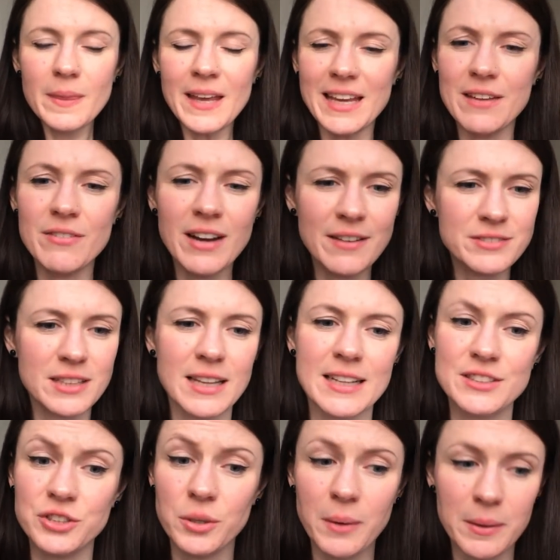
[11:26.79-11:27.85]
even after
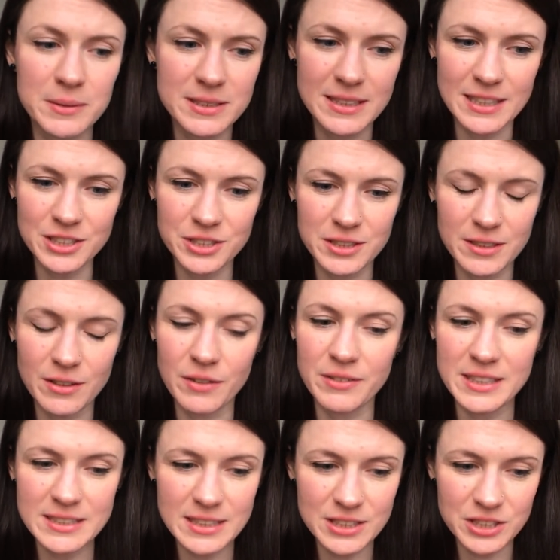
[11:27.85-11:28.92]
that two hour session of
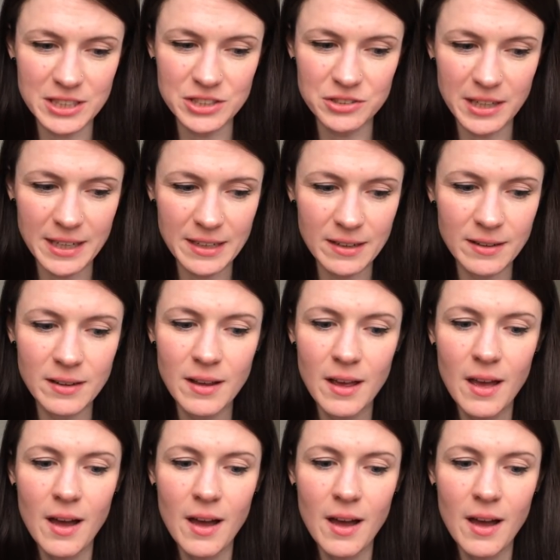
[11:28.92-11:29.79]
ECG training,